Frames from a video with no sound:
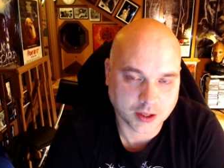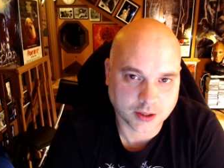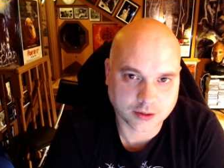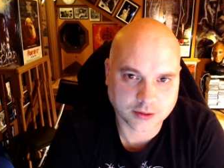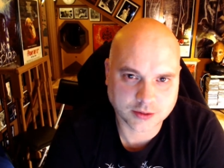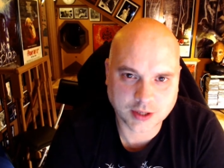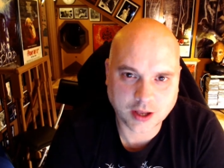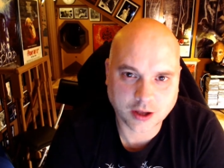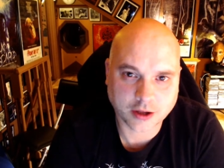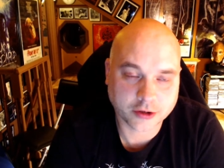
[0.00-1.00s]
Today
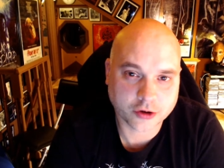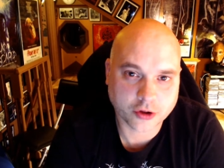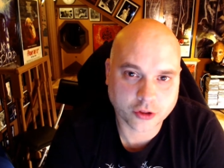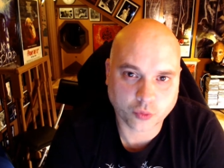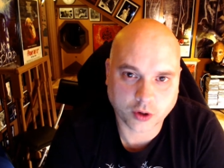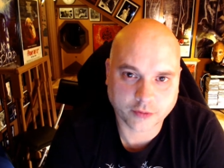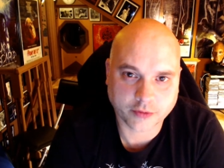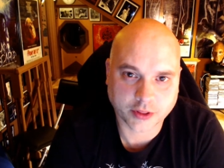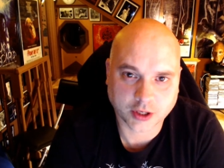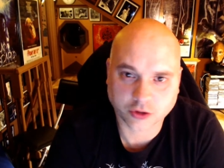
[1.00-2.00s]
I unearthed one of the
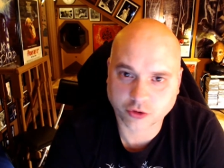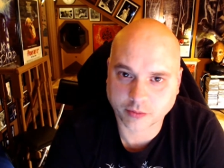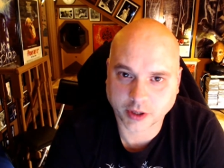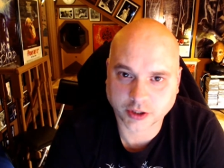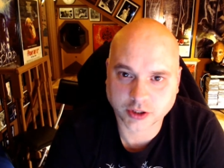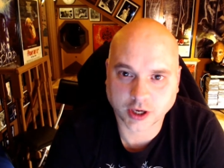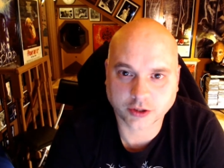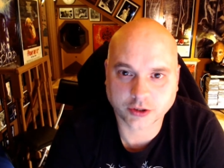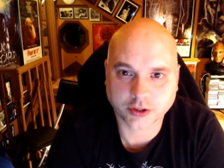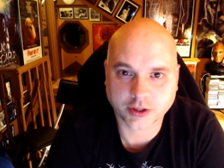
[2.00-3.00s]
things from my
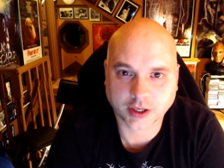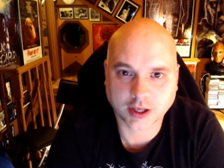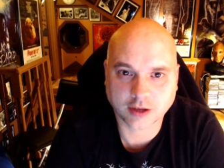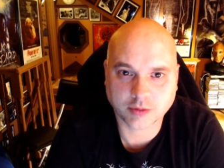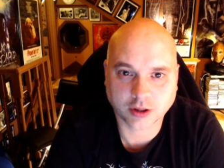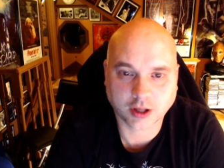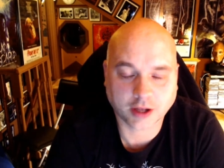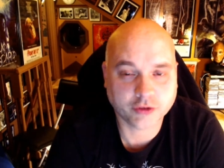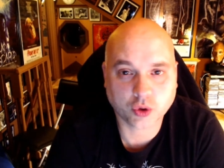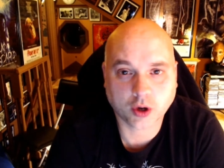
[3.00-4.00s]
childhood that gave me a lot of
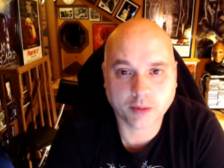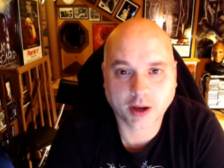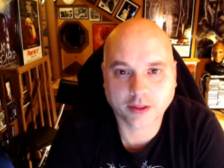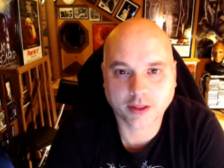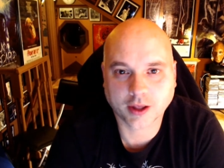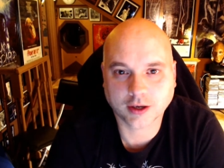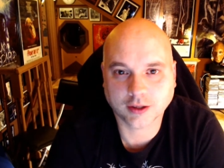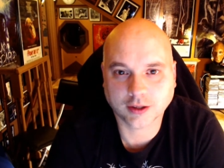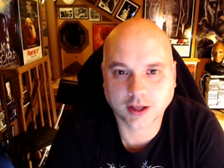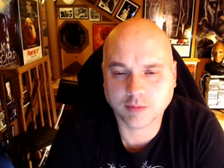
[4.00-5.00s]
joy back then and
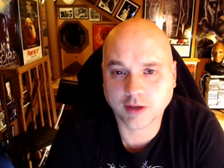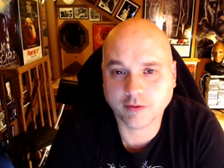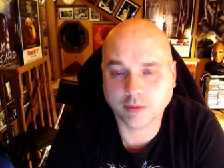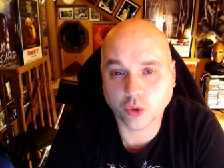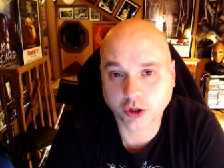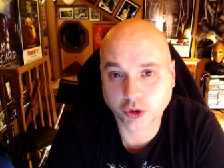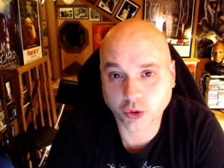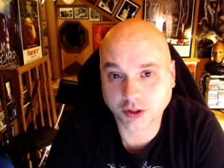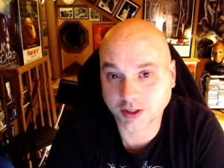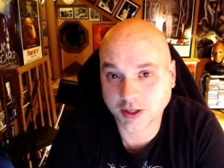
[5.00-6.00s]
gave me even more joy
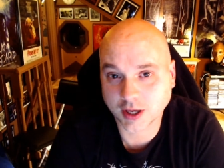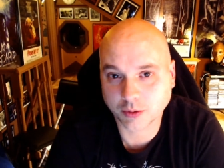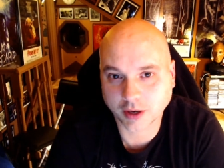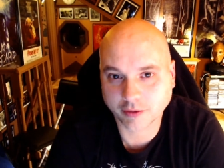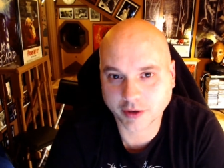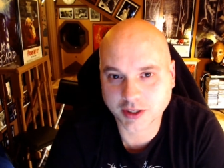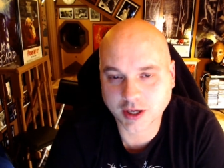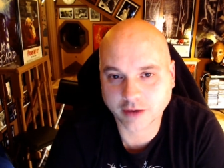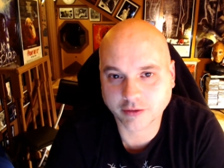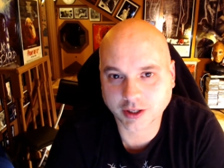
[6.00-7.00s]
today when I
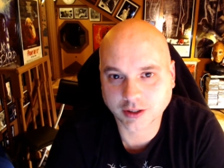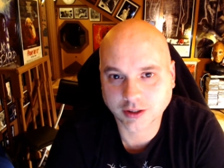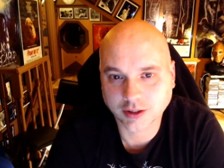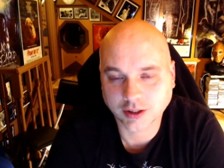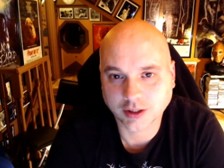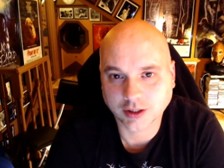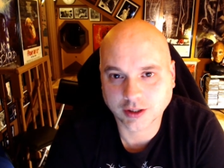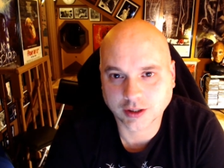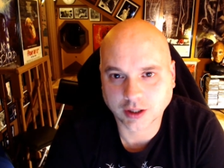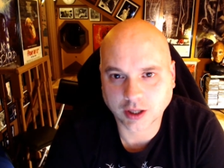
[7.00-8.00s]
rediscovered it.
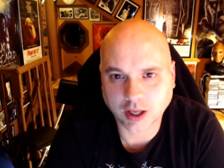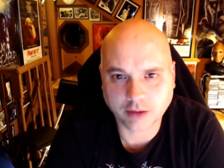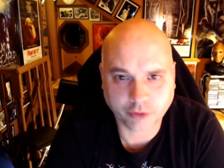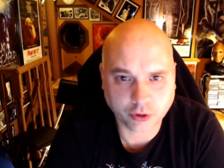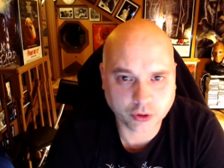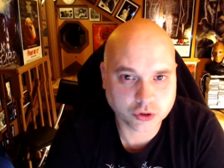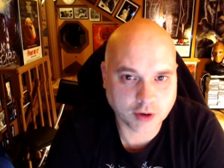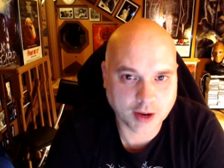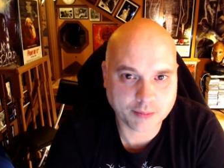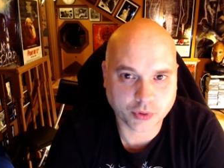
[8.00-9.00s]
A photo
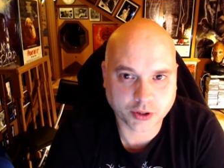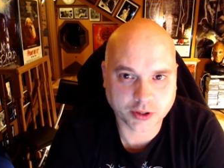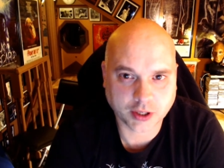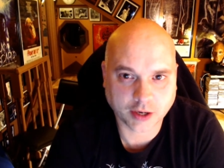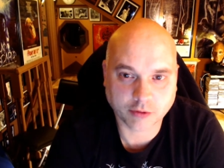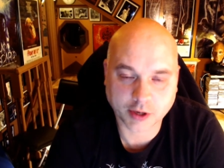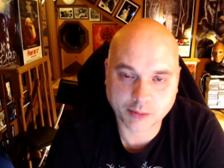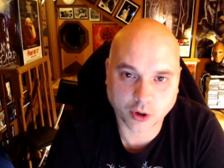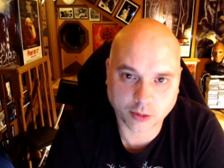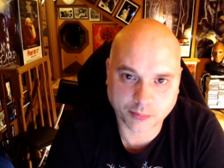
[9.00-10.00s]
scrapbook that I'd
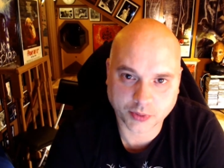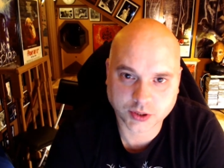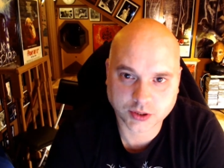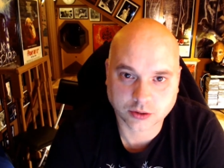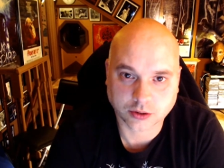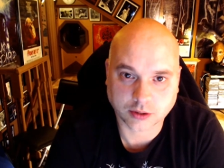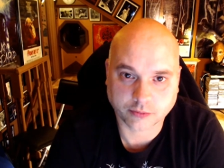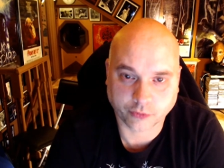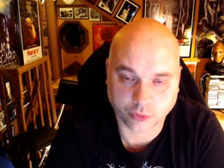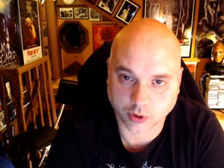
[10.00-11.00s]
repurposed
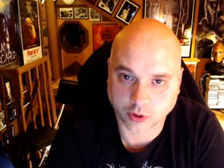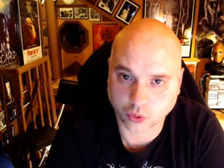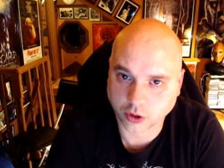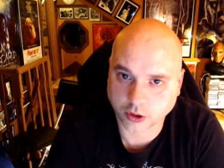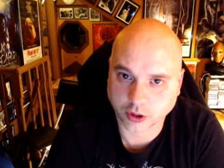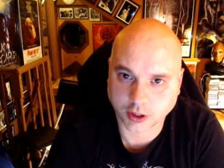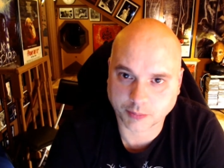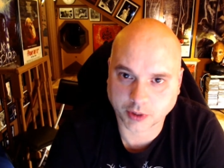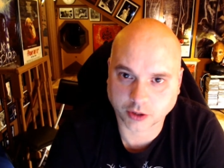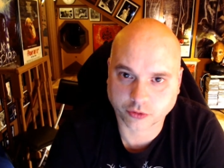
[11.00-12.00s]
for horror
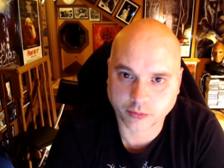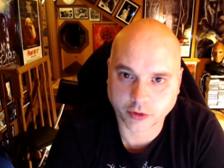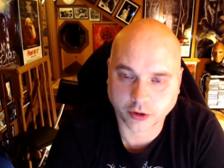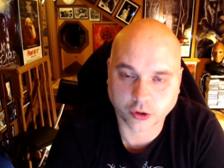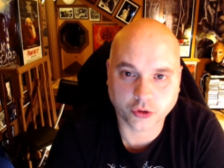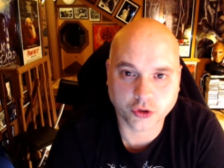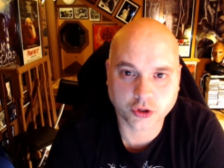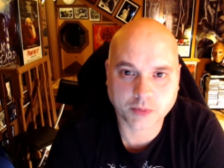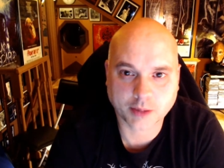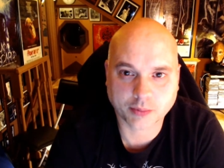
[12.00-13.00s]
clippings from the local
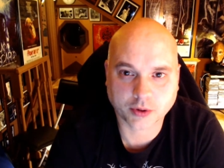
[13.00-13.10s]
newspaper.